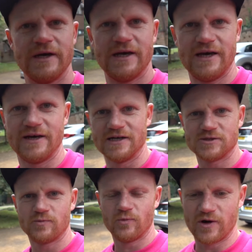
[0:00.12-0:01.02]
Hey guys,
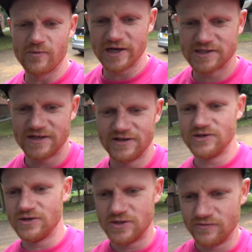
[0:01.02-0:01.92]
welcome back to another
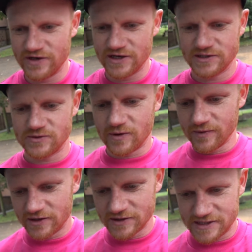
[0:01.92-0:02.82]
YouTube video. So what I'm
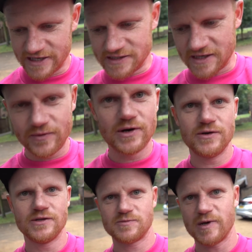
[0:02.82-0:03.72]
going to do today is I'm going to
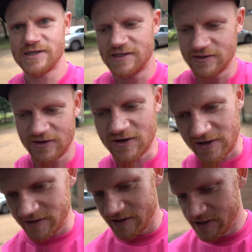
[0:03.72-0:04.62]
do the spacers in the car.